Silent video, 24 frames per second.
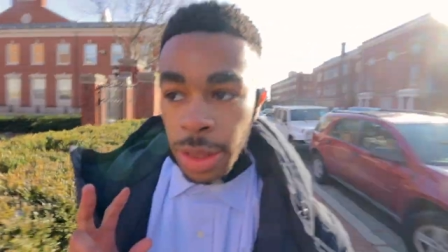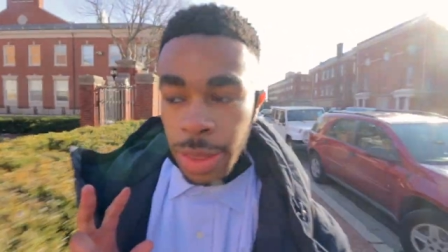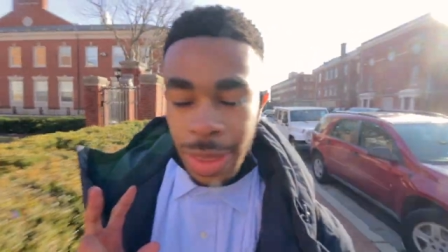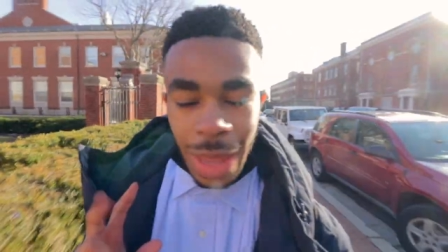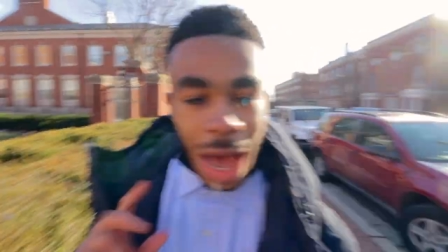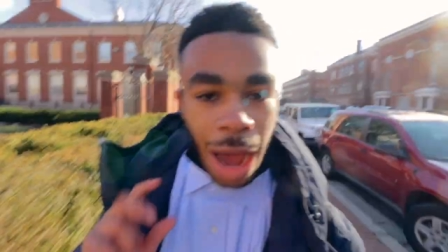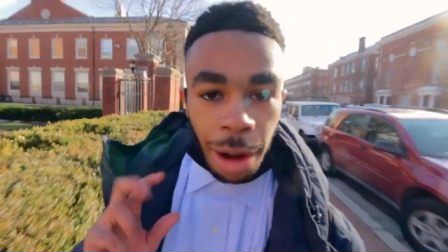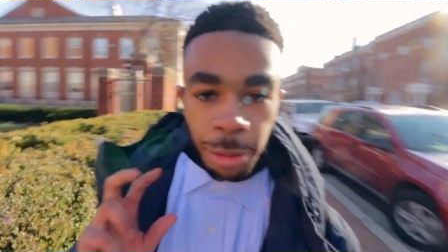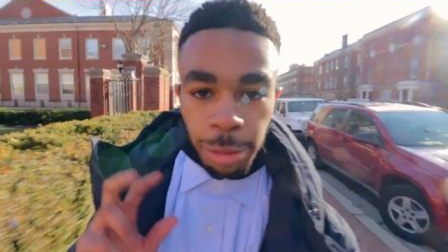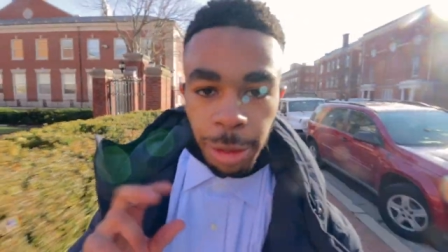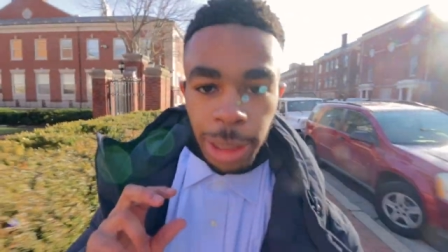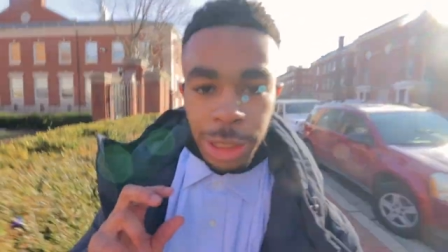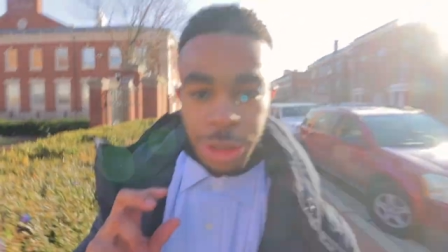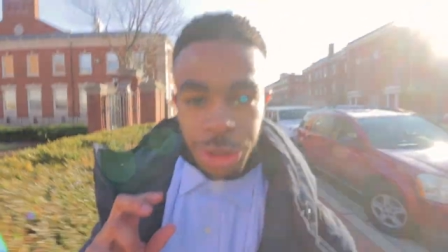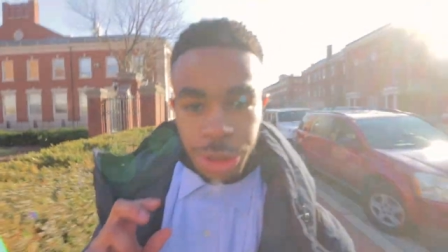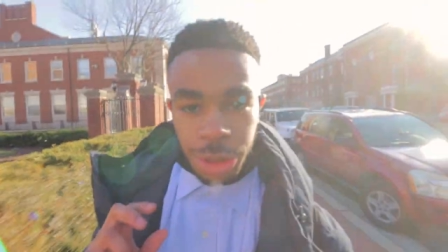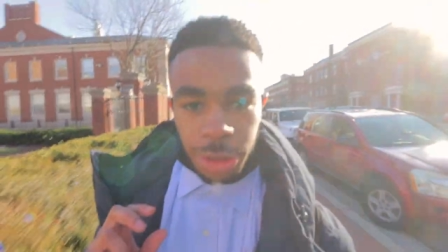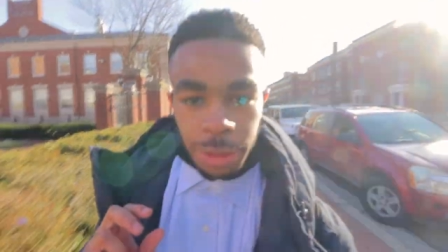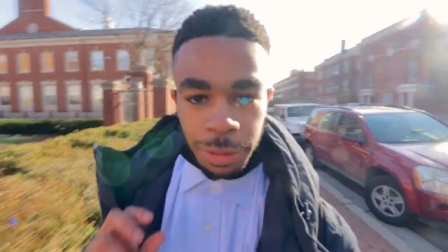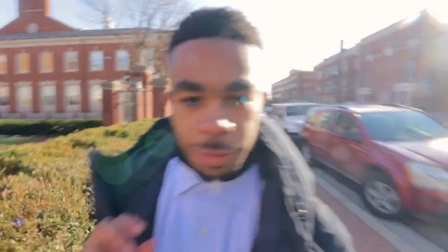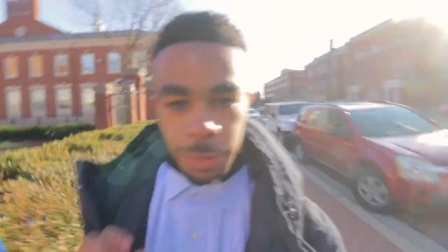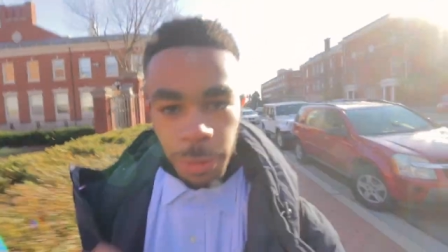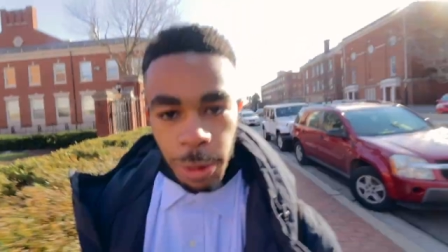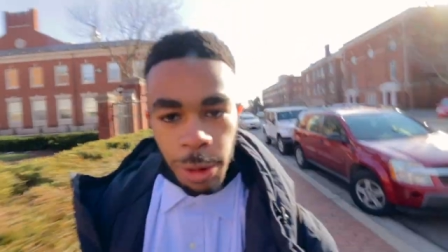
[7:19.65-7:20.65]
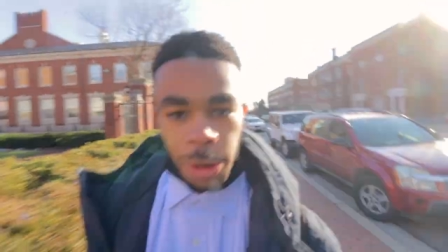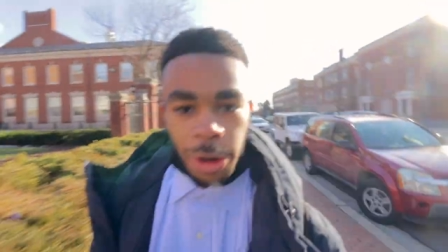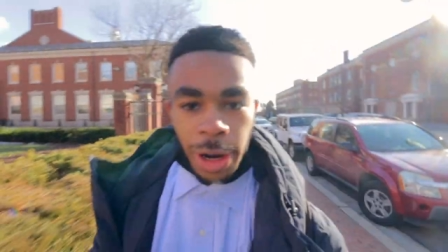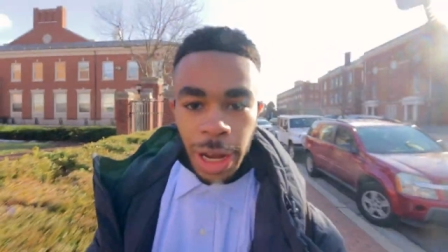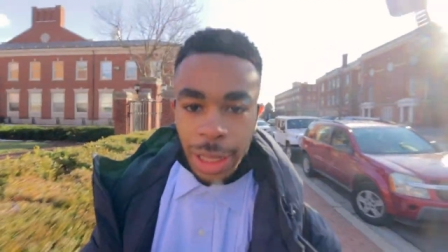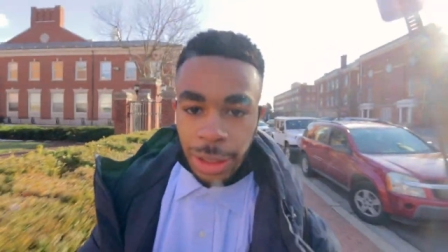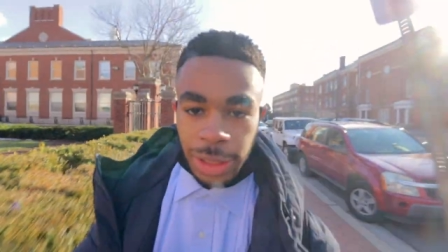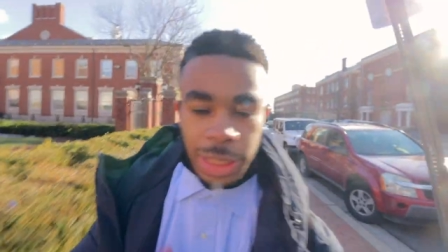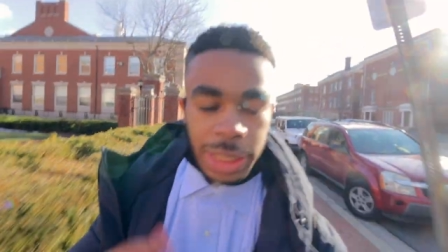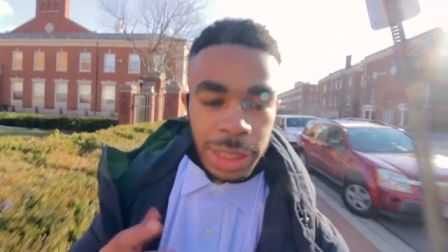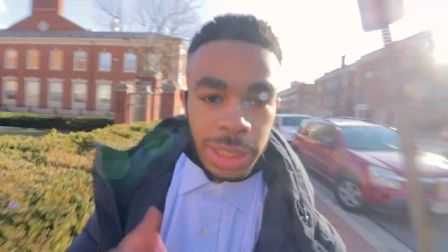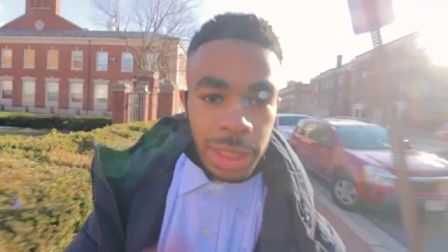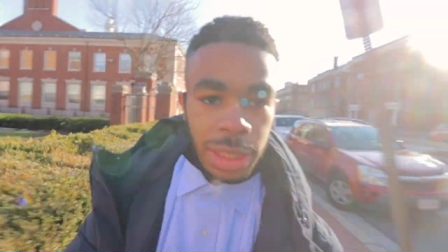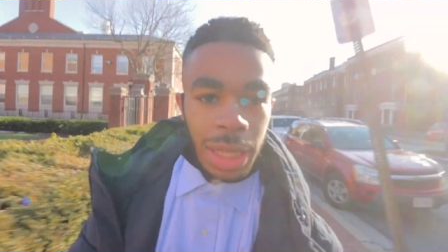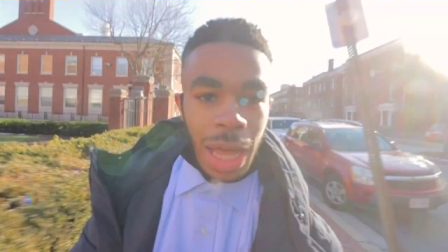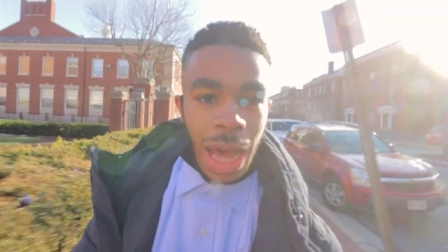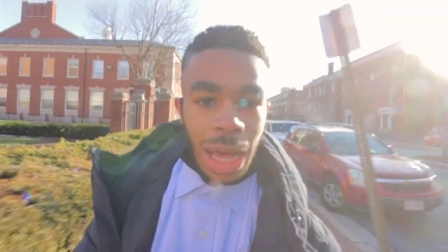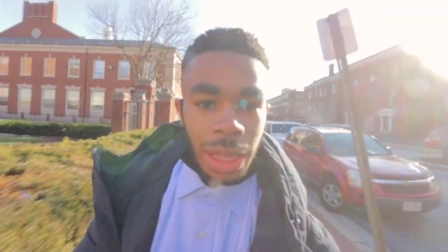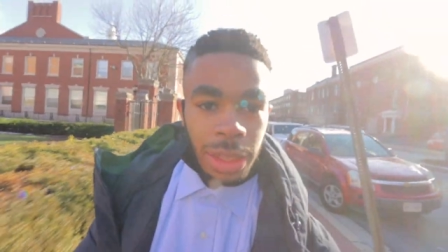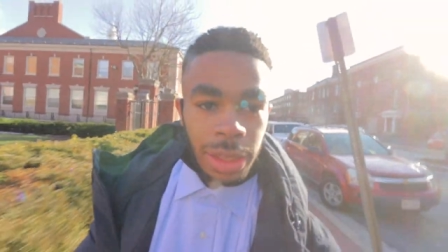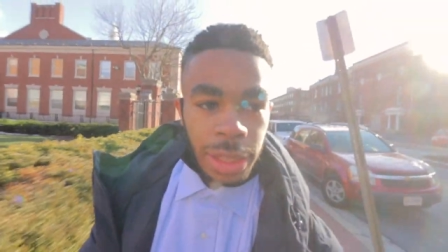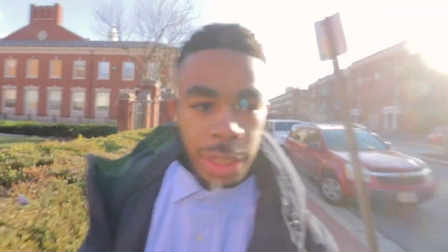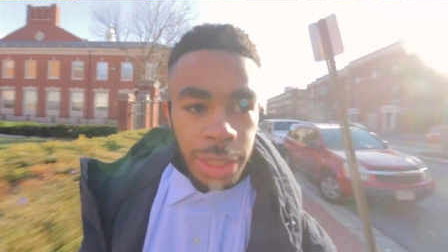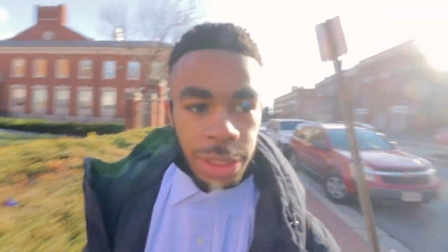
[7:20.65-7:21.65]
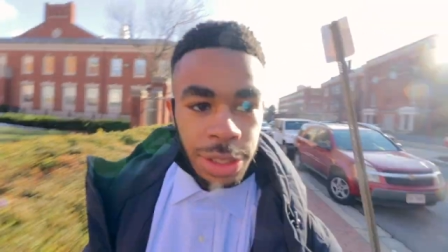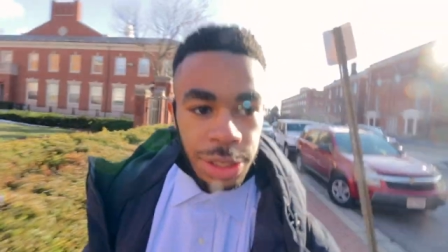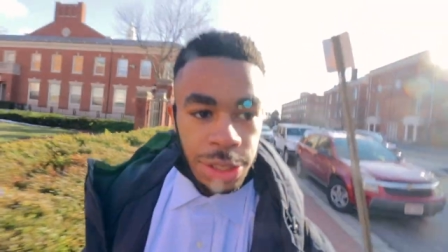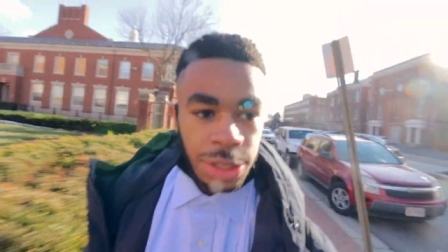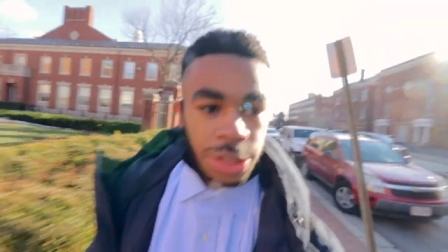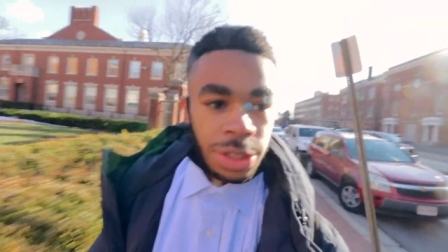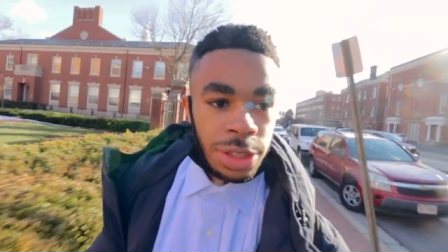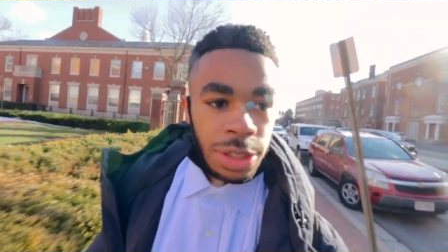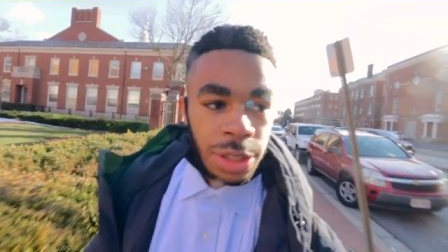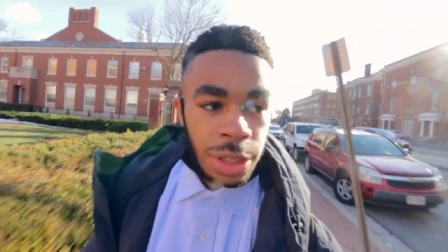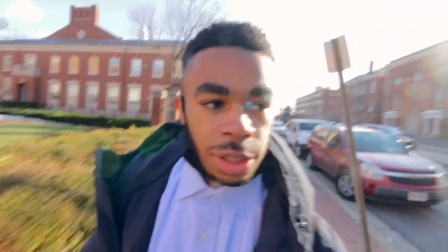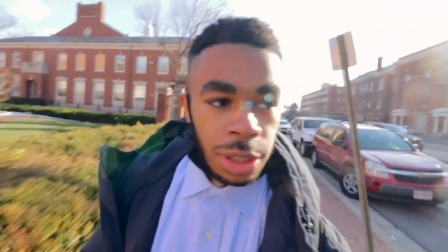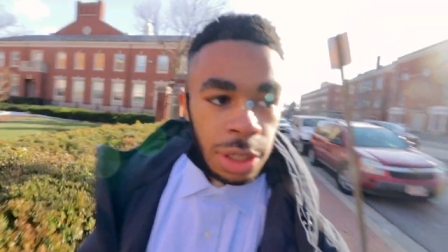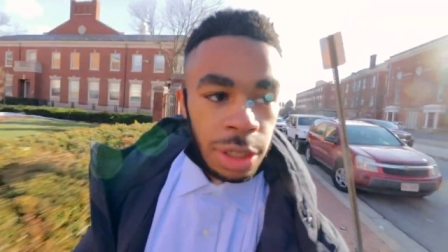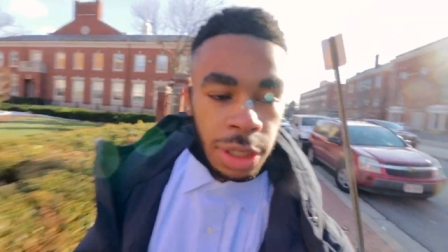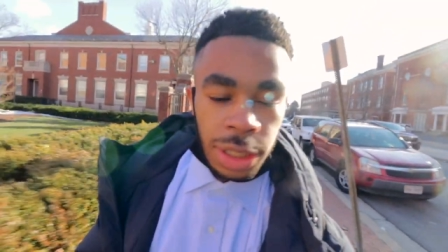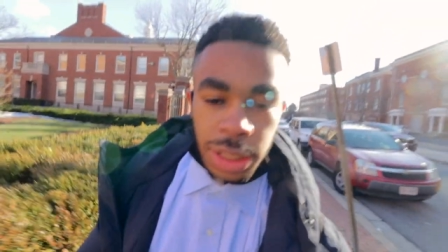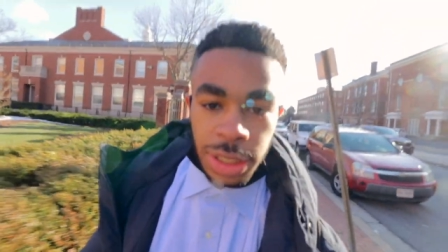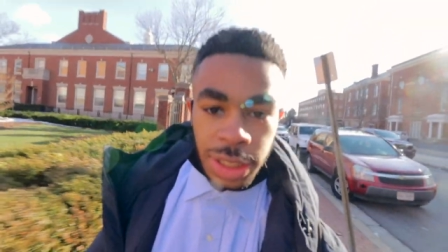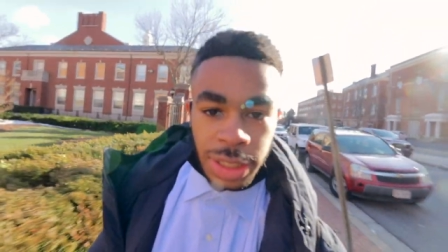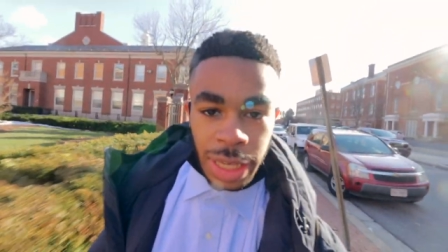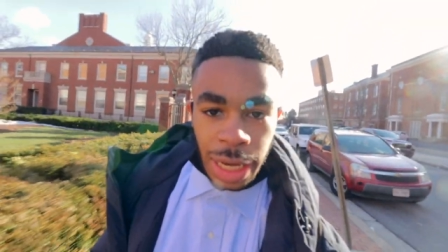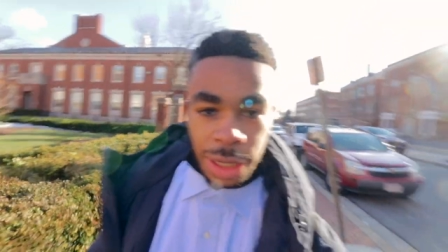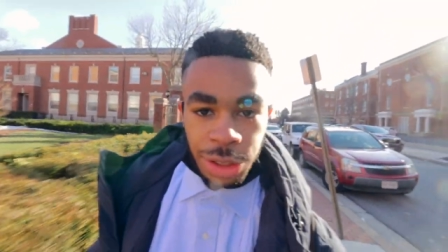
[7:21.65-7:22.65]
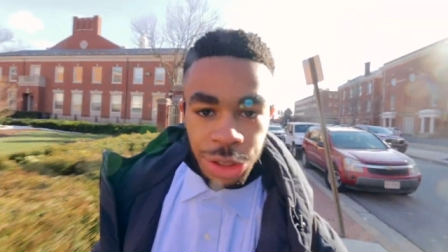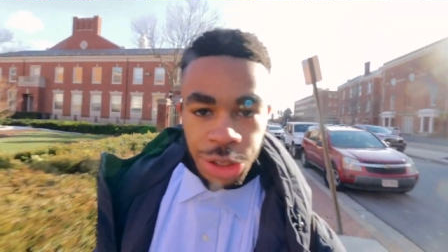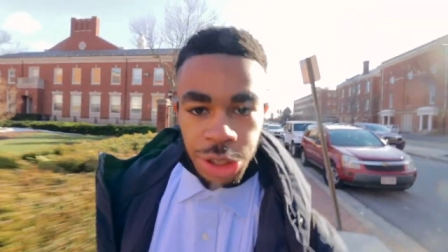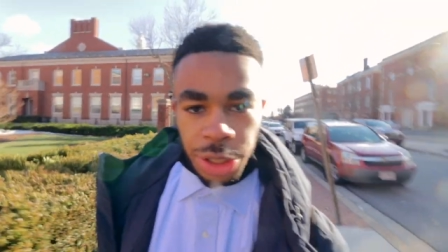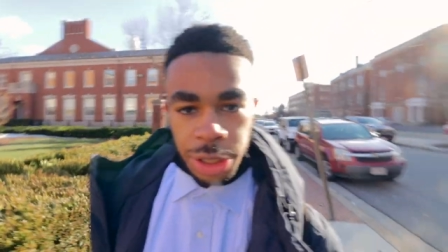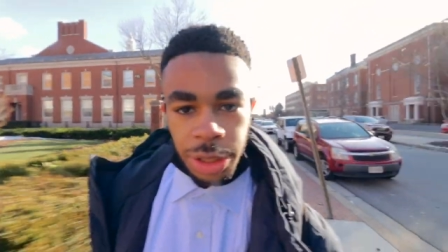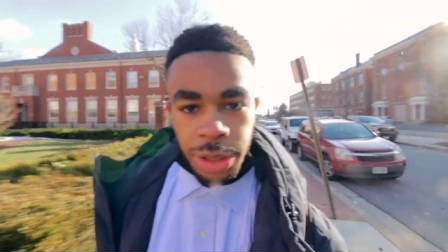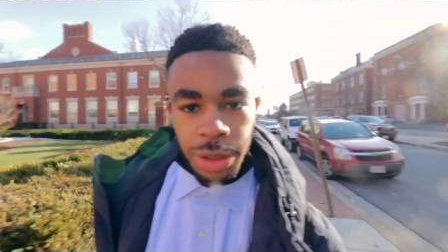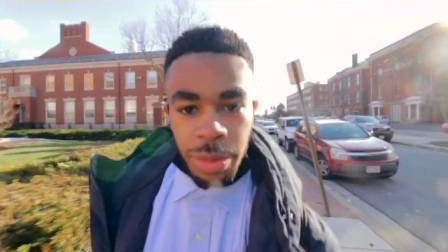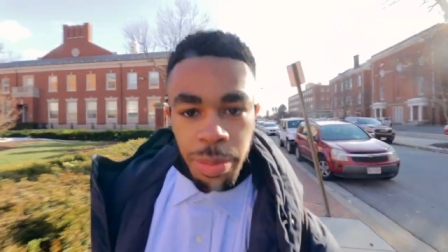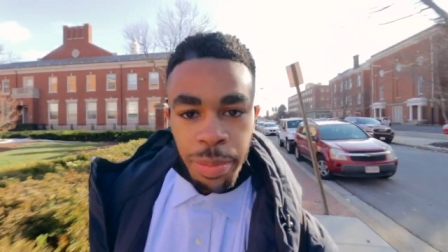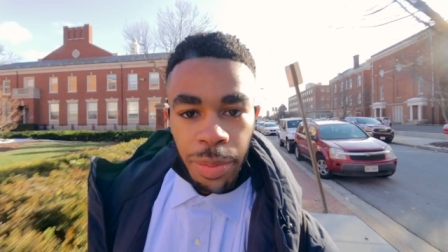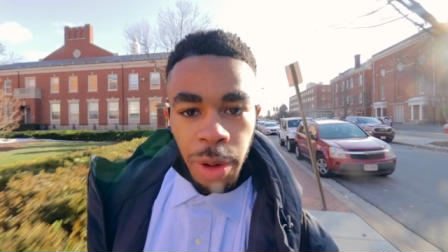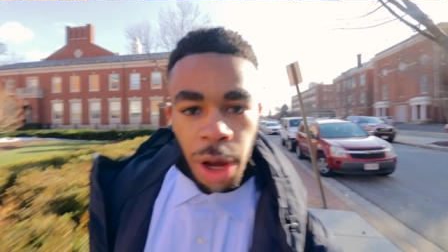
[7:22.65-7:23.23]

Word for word: not not registered for, at least not this section,